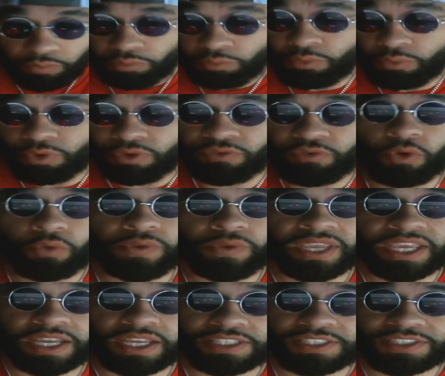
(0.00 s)
Before we
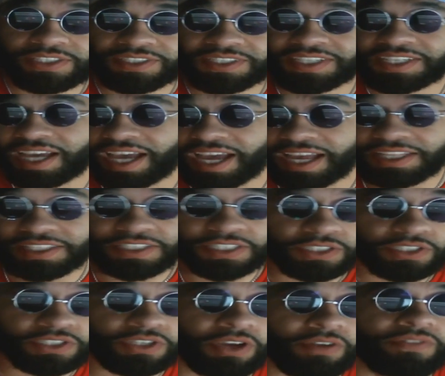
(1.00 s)
get into the
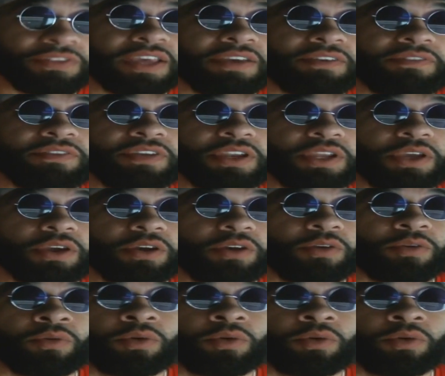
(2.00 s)
contents of that video,